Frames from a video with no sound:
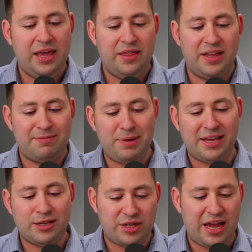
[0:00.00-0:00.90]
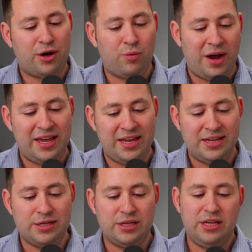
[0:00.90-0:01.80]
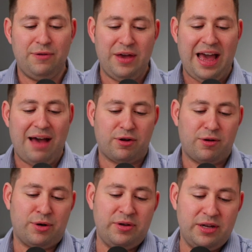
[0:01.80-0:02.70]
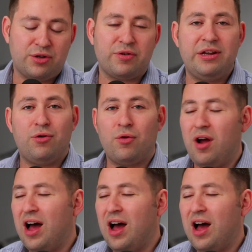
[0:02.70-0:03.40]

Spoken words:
The biggest takeaway is if you have a criminal history or